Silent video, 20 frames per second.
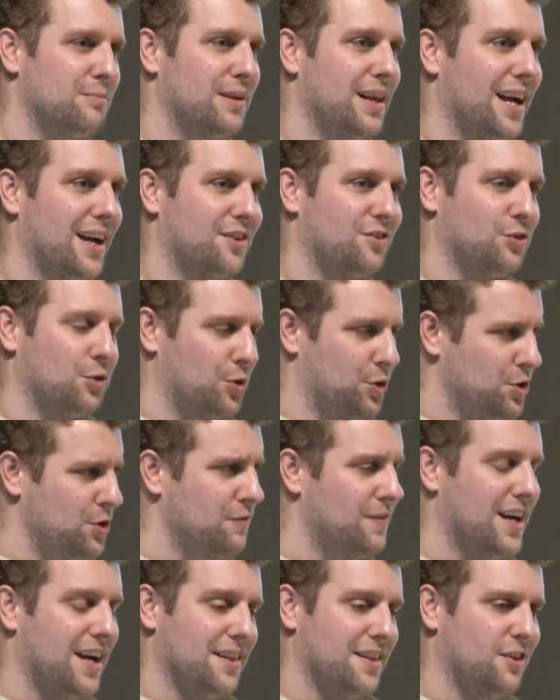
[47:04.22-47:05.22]
complex, or
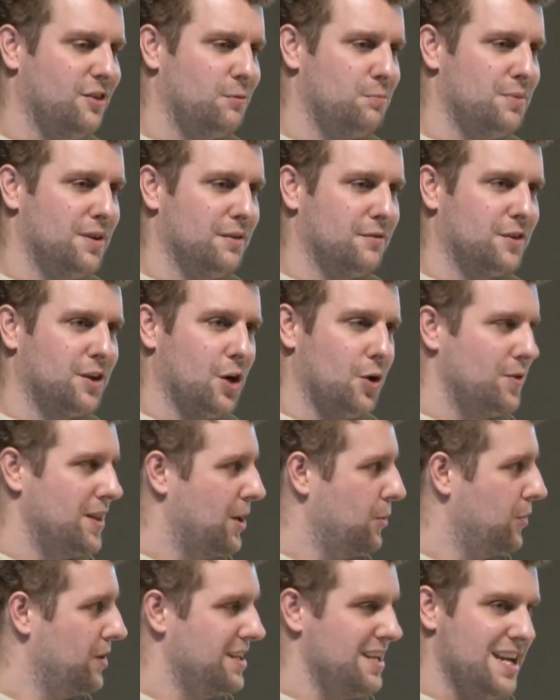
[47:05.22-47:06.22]
you've got this bit of
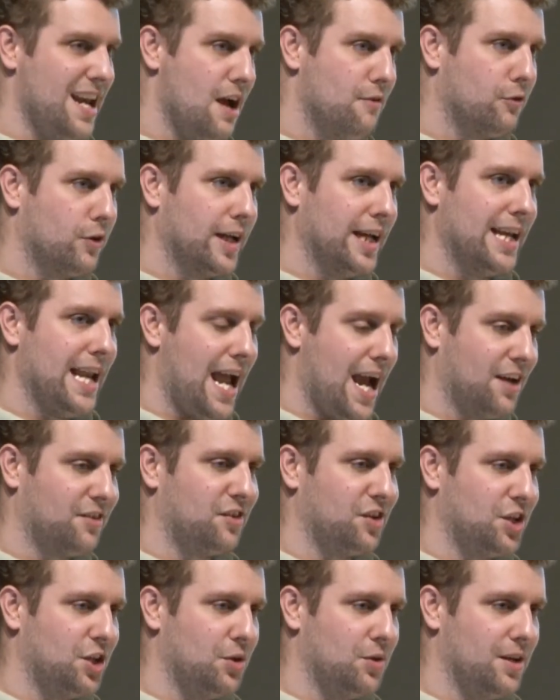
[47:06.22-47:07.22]
code that would never get
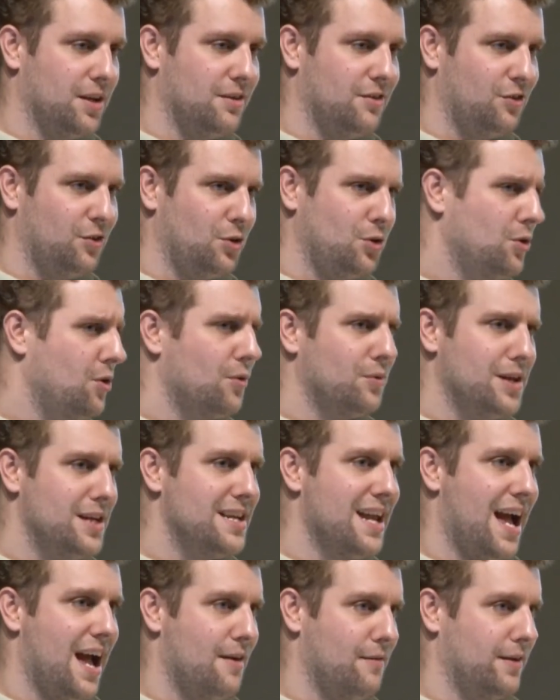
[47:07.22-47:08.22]
executed, so you don't
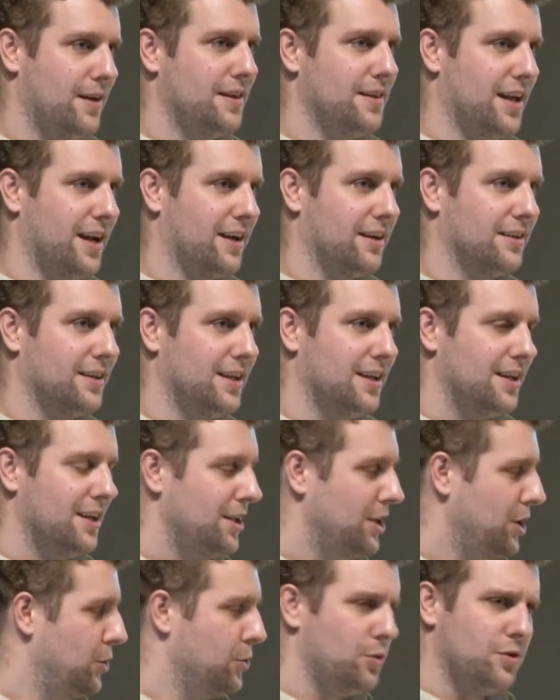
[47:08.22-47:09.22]
need to have it in there,
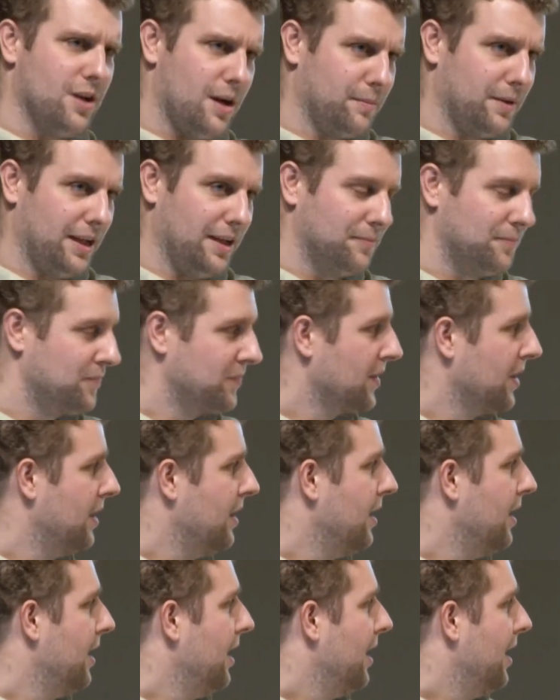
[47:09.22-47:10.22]
you dummy.
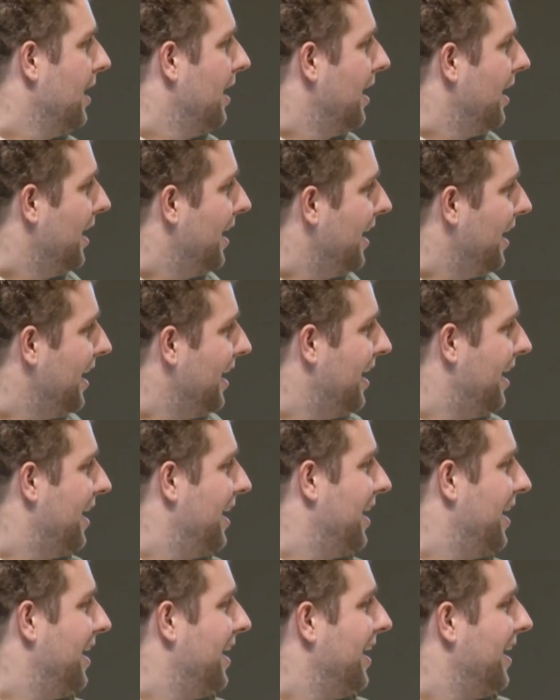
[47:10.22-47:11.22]

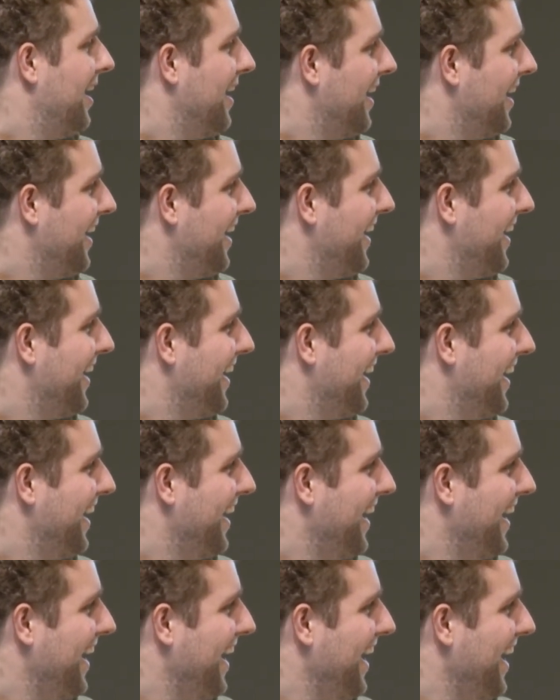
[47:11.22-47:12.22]
And
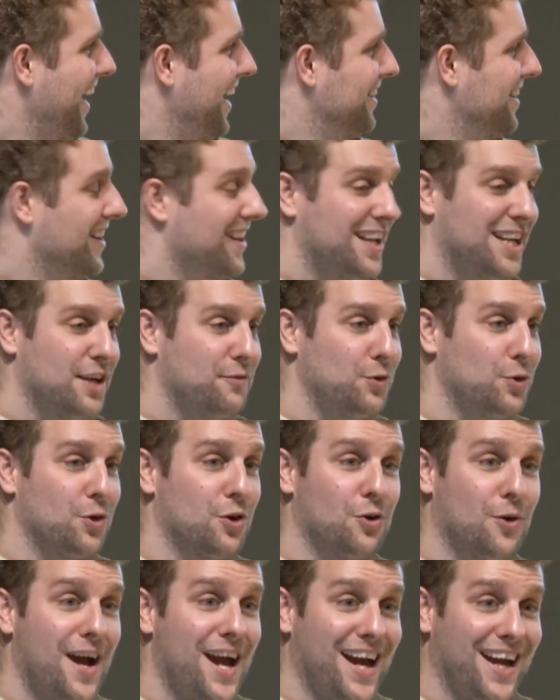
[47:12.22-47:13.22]
then they give
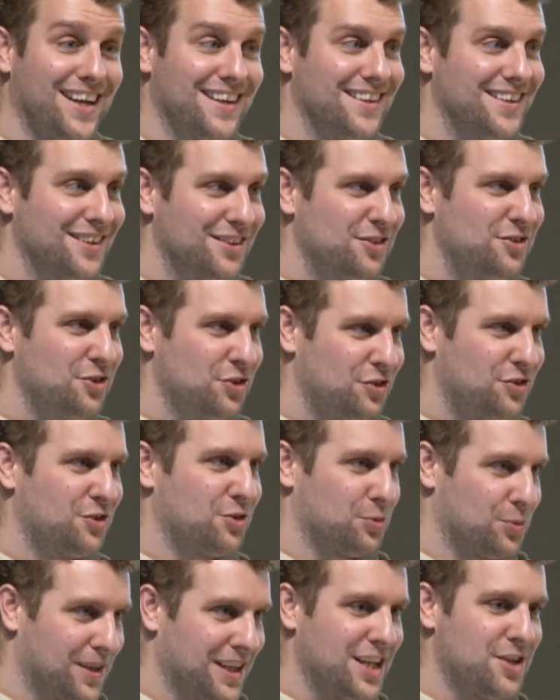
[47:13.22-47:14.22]
you a grade
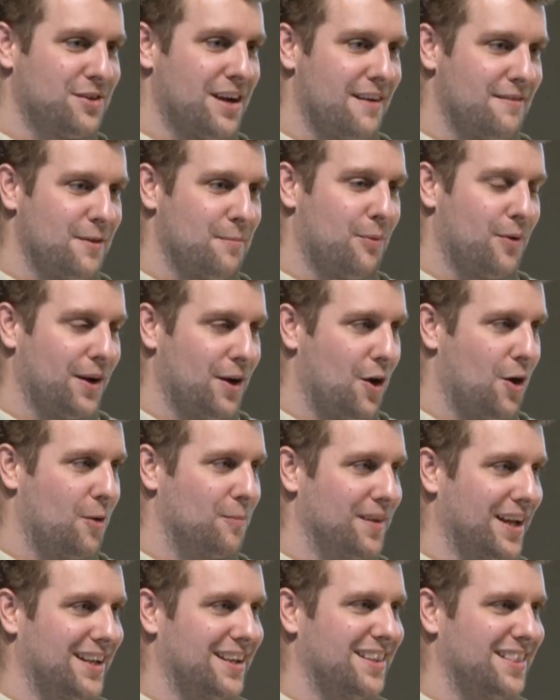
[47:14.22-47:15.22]
just to really drive the point
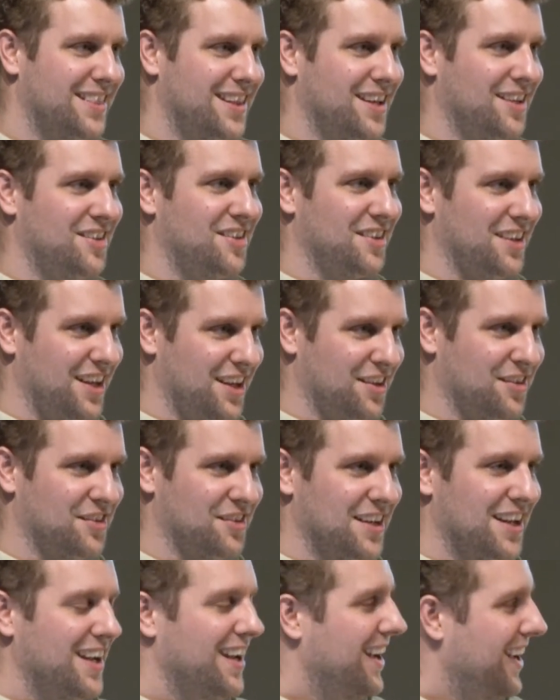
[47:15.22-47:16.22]
home, like this
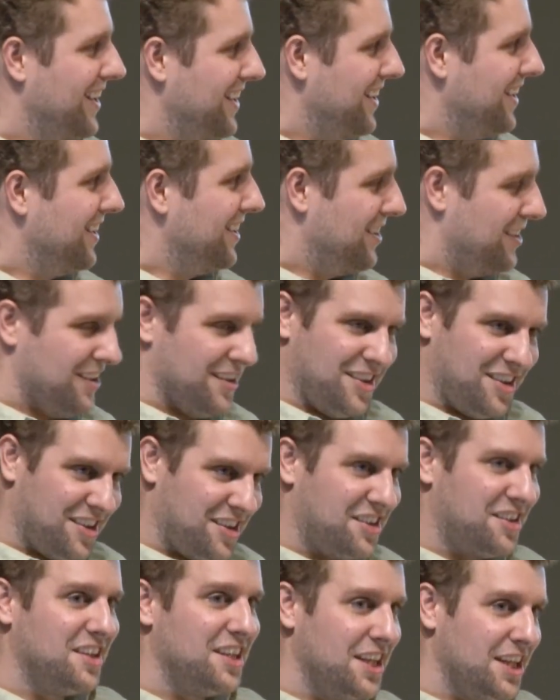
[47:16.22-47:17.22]
is
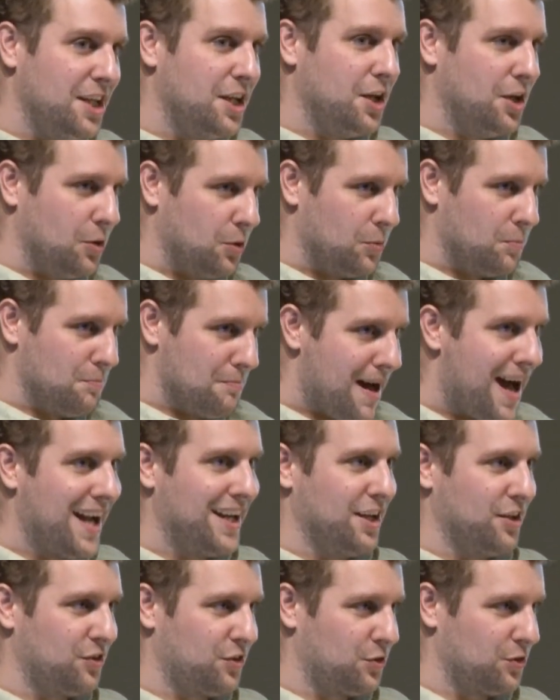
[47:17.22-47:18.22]
C-
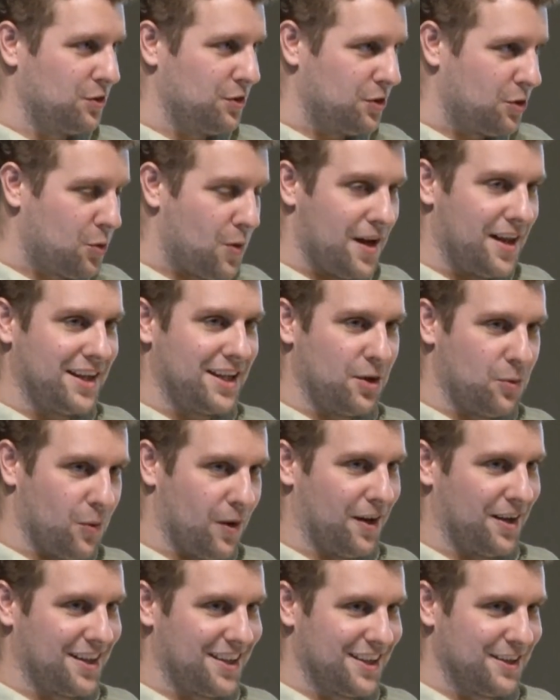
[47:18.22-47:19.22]
quality
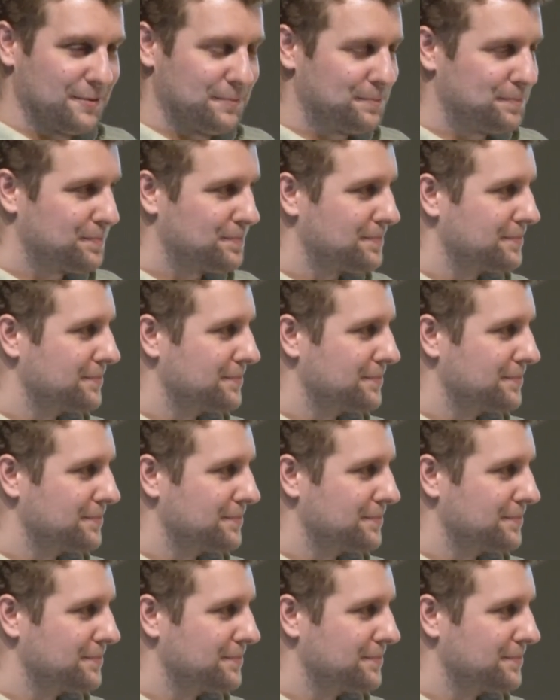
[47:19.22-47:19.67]
work.